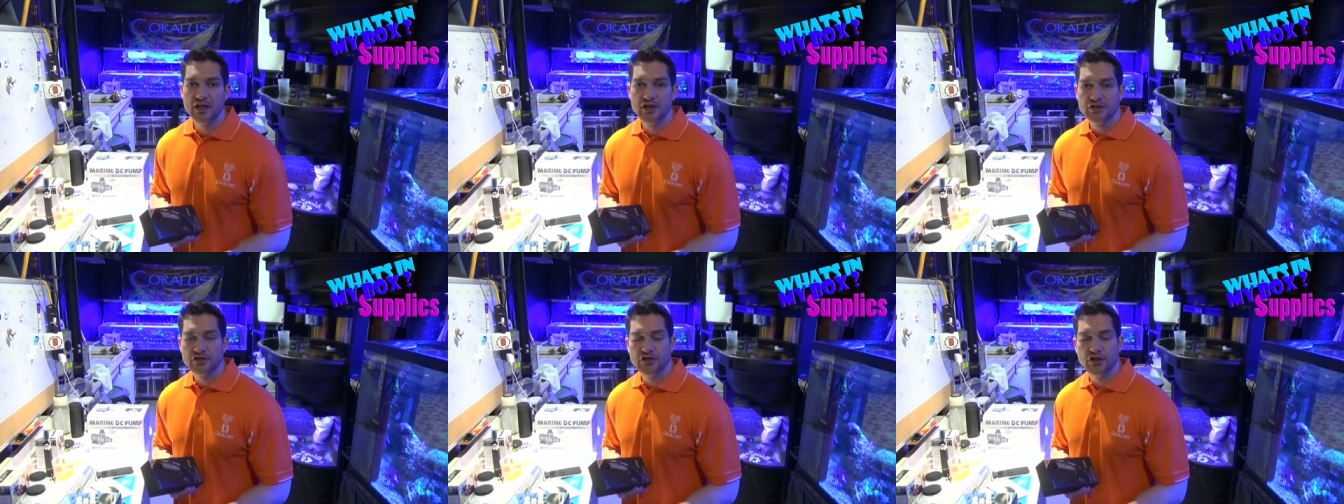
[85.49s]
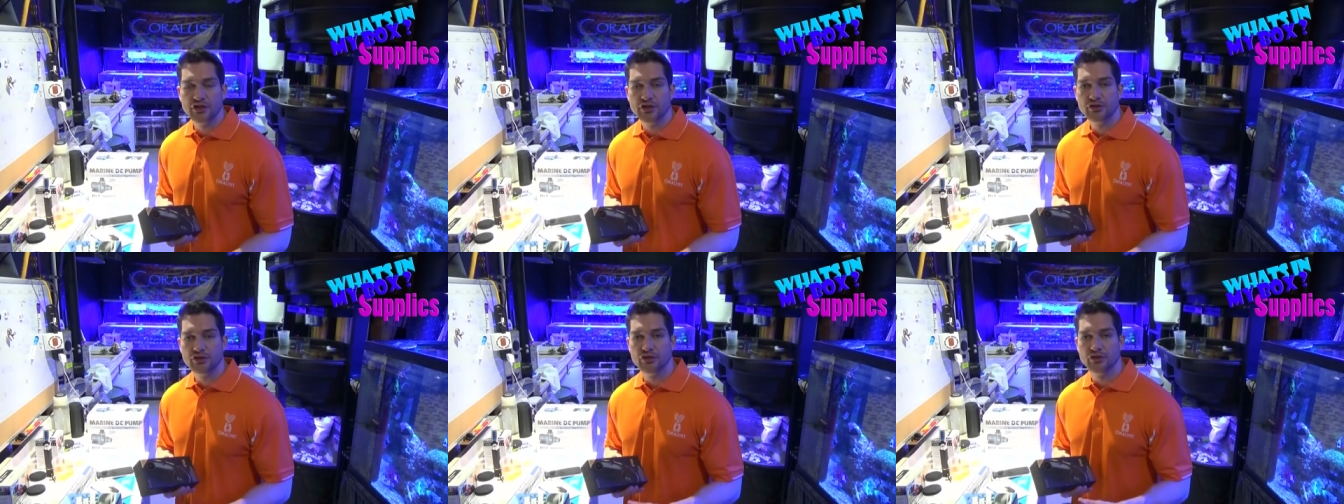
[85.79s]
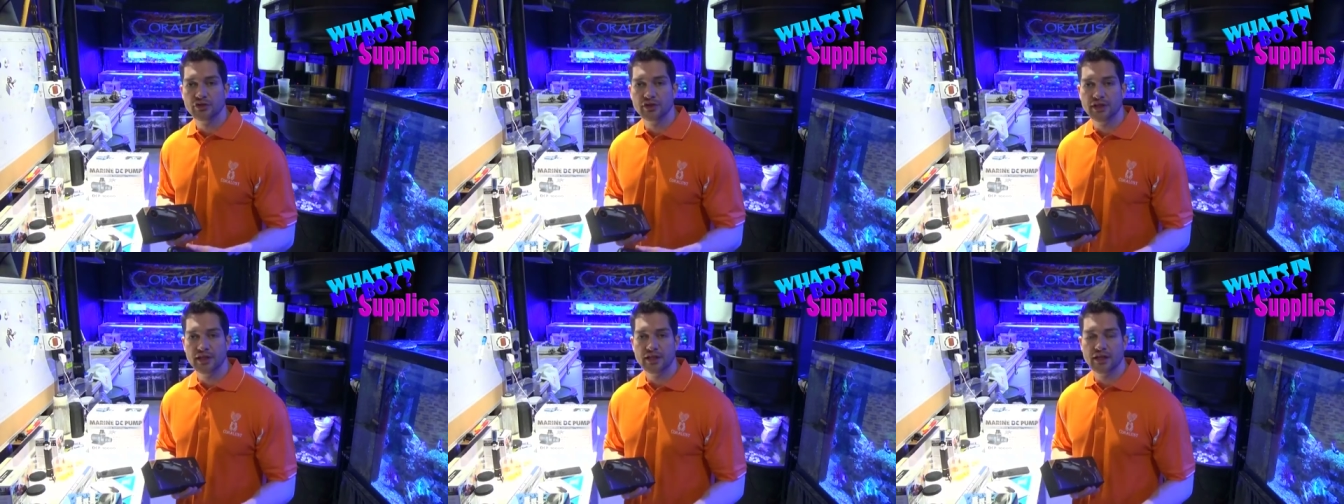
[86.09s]
so you
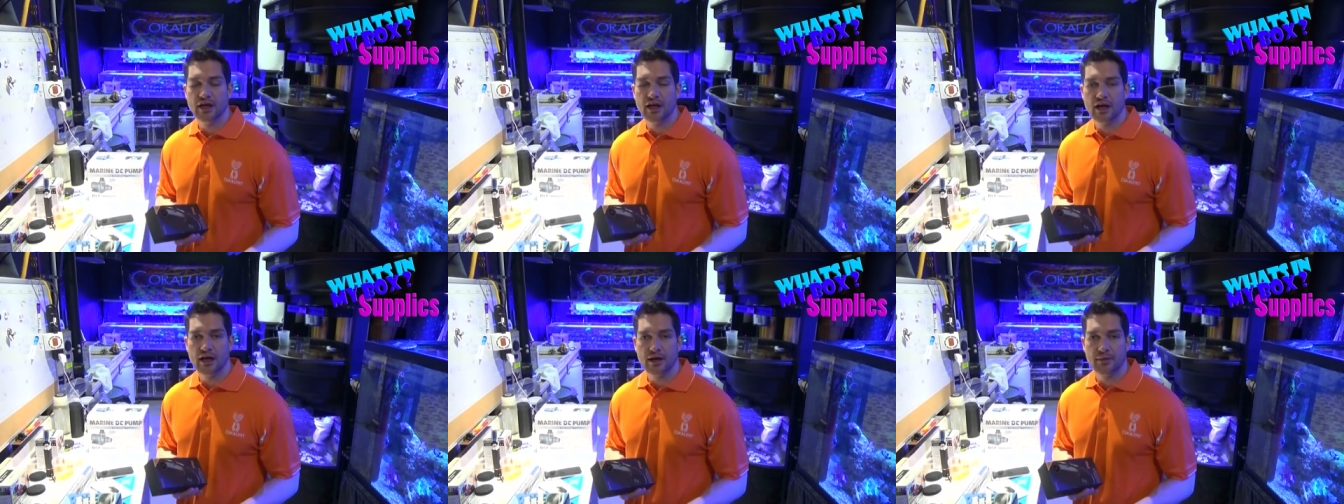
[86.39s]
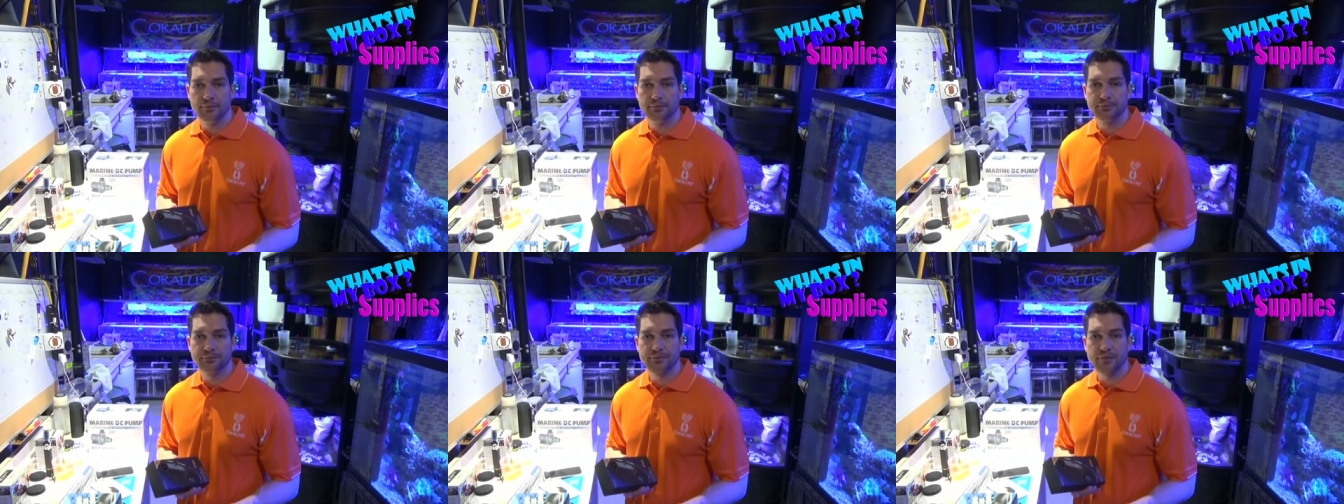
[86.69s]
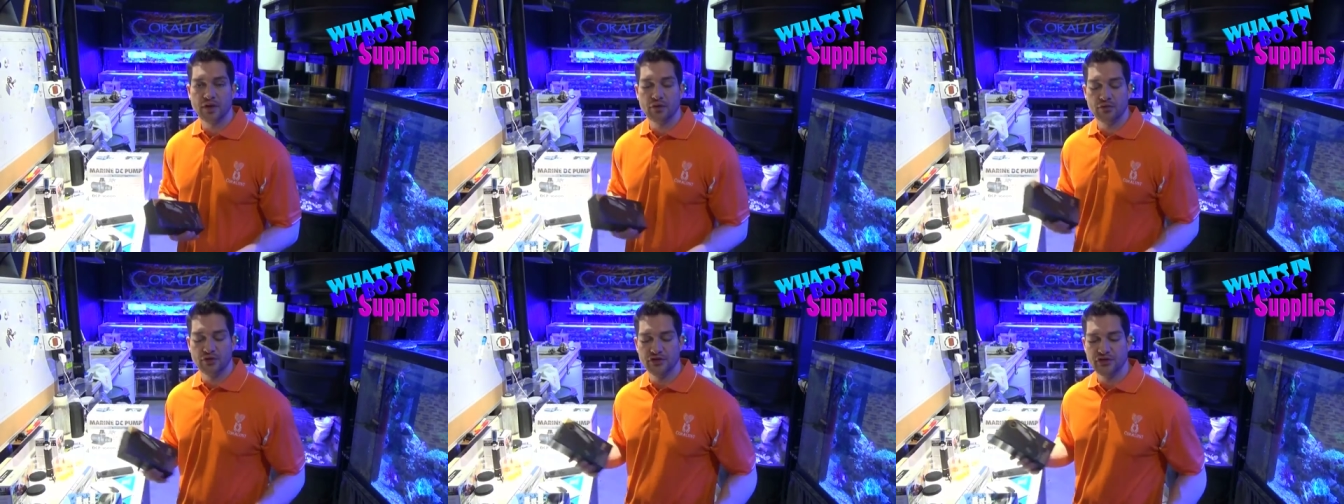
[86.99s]
do need um,
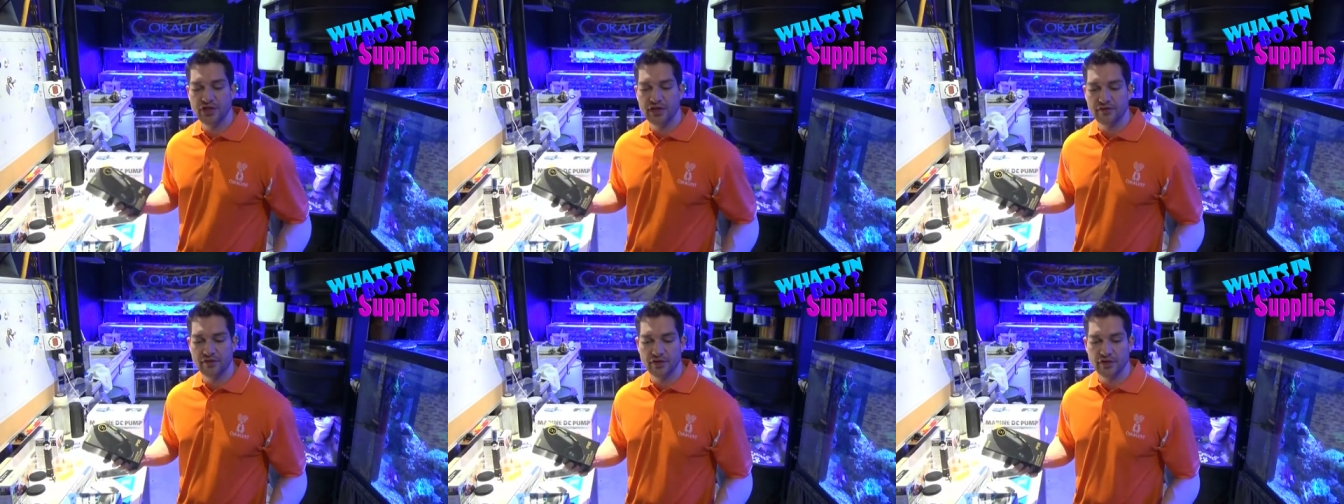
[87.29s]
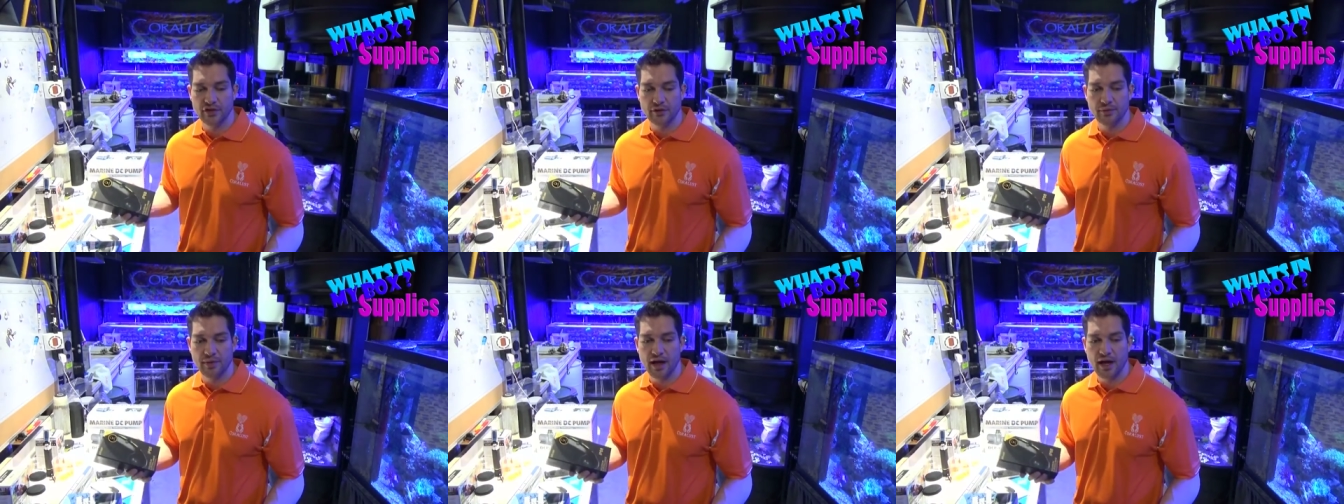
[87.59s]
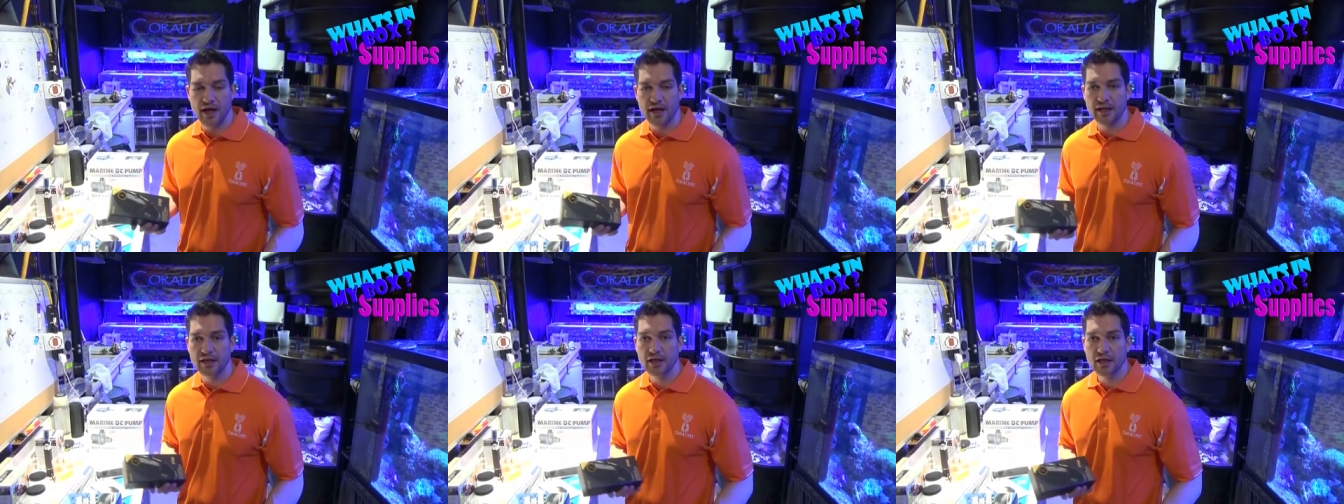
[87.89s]
a receiver
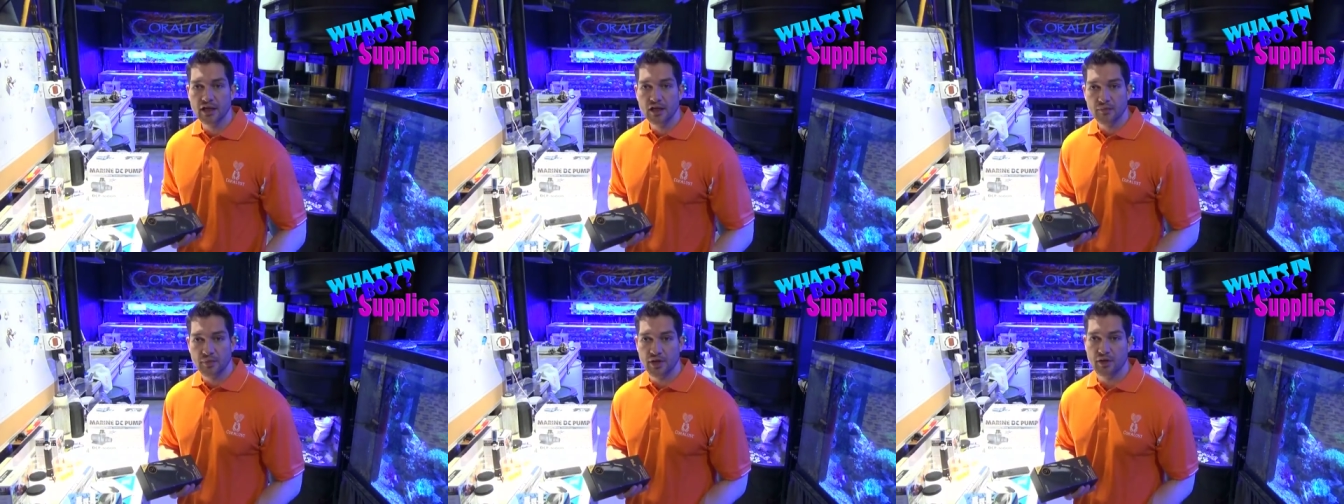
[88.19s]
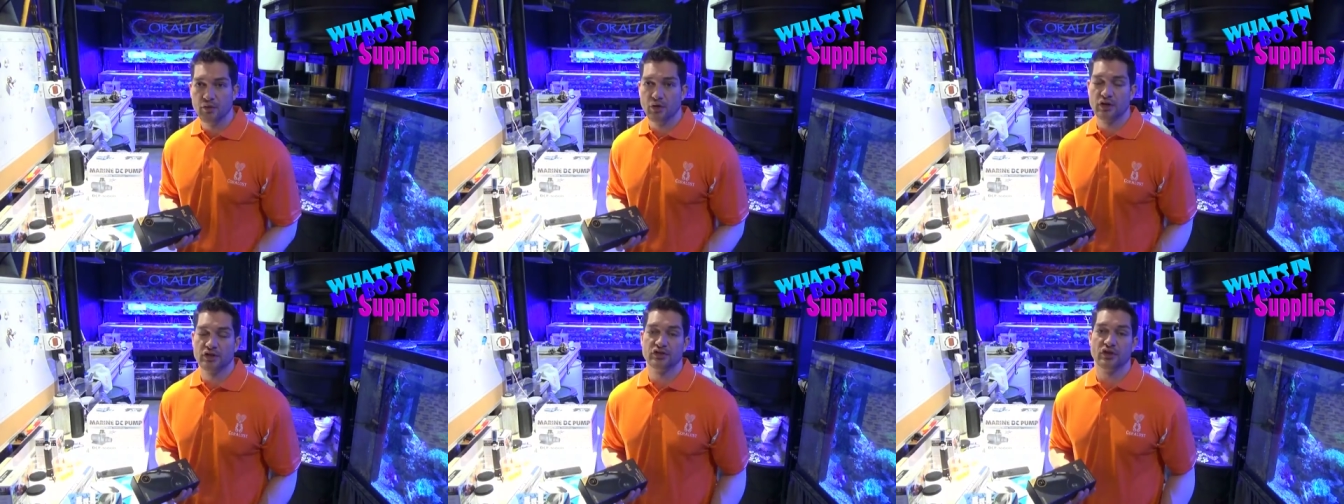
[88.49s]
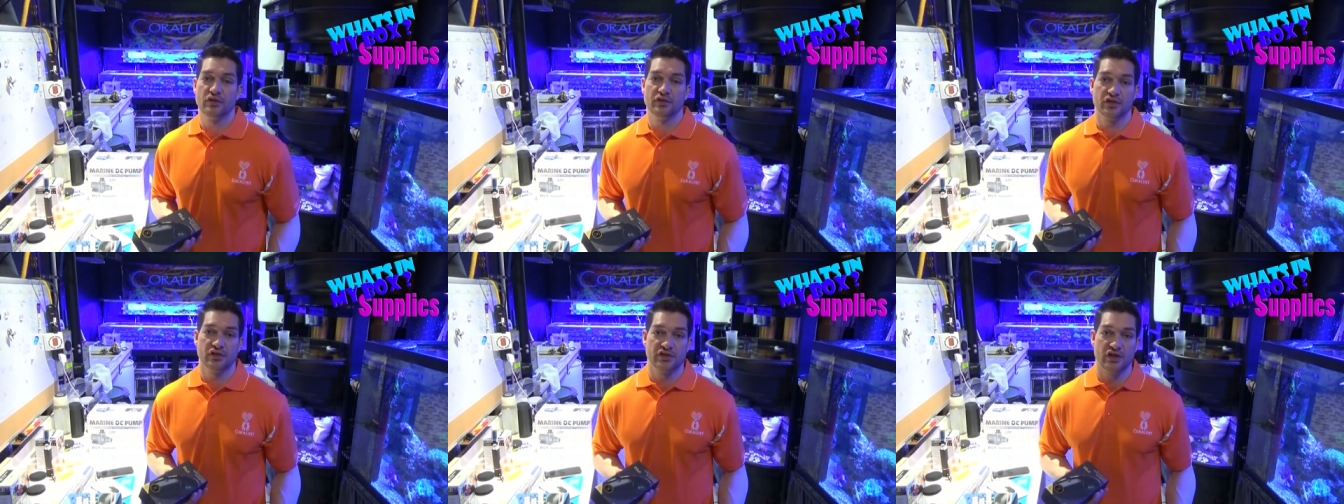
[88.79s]
nearby, but it works
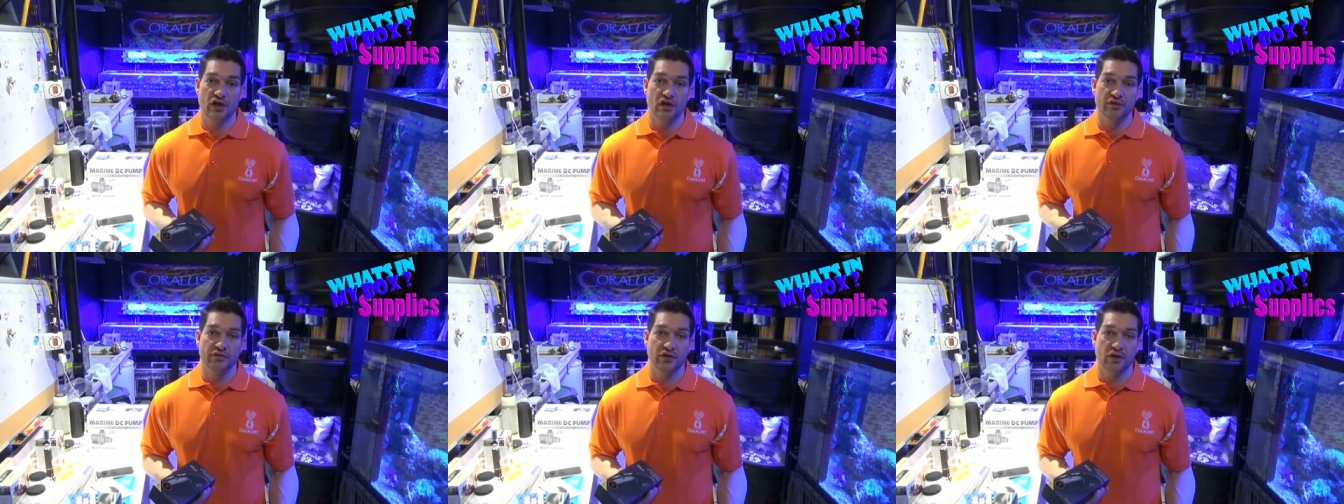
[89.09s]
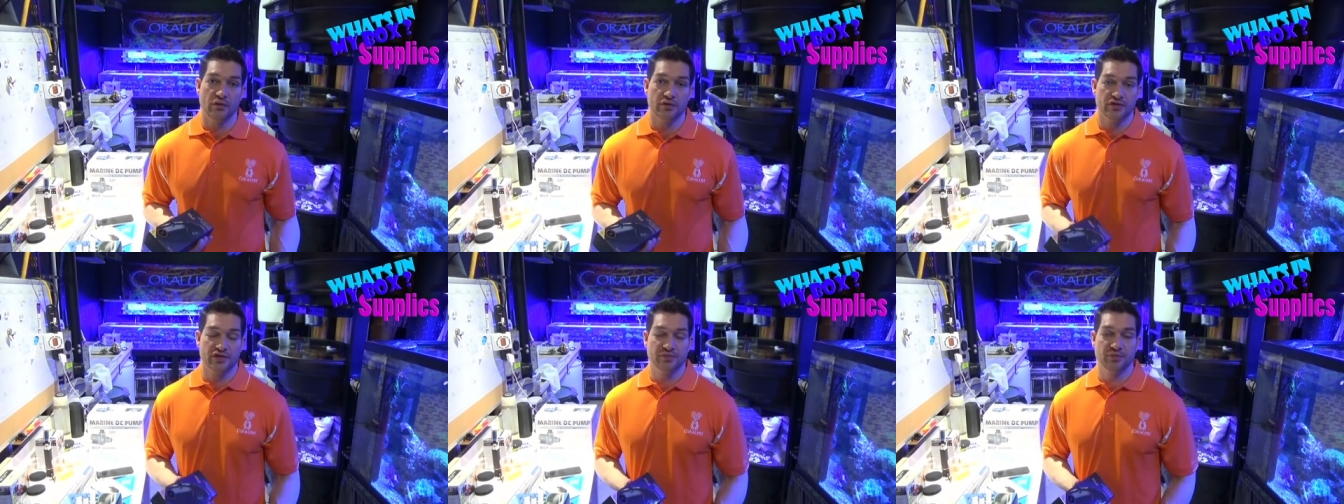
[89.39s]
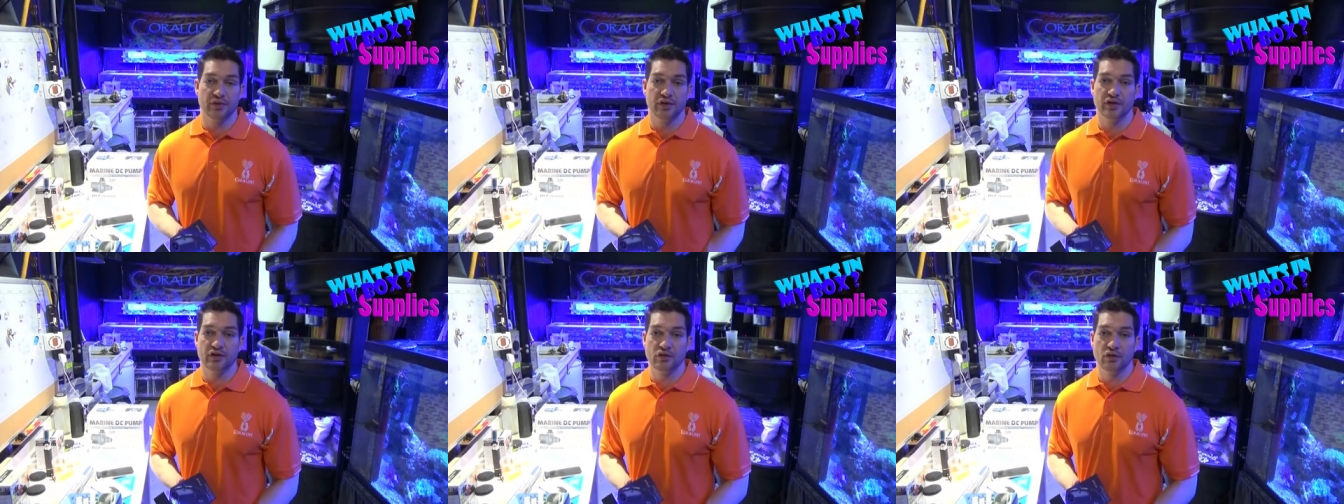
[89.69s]
off your cell phone, which is
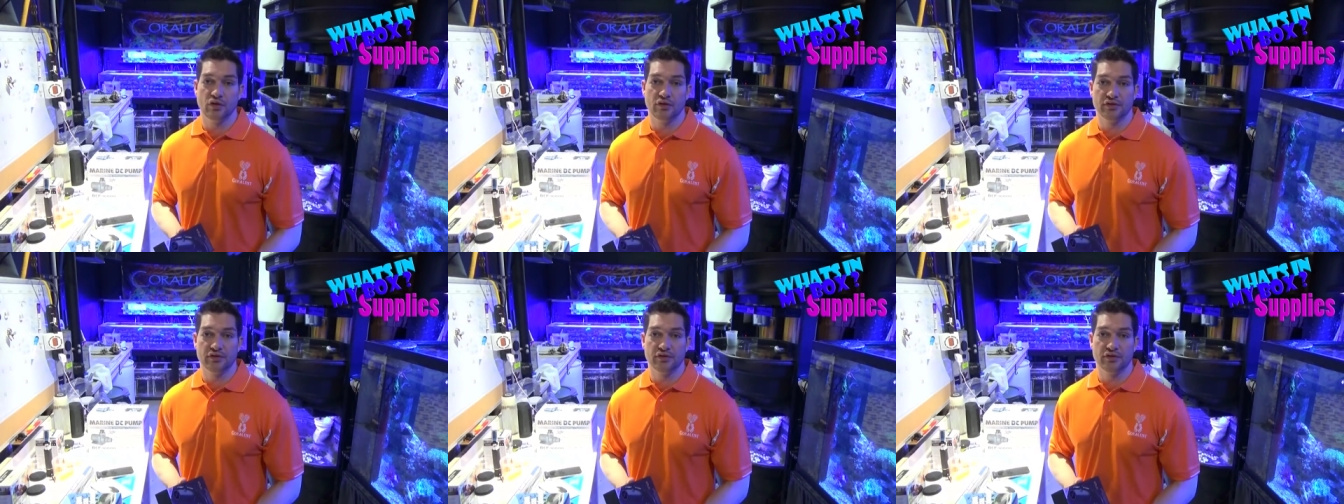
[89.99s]
pretty cool.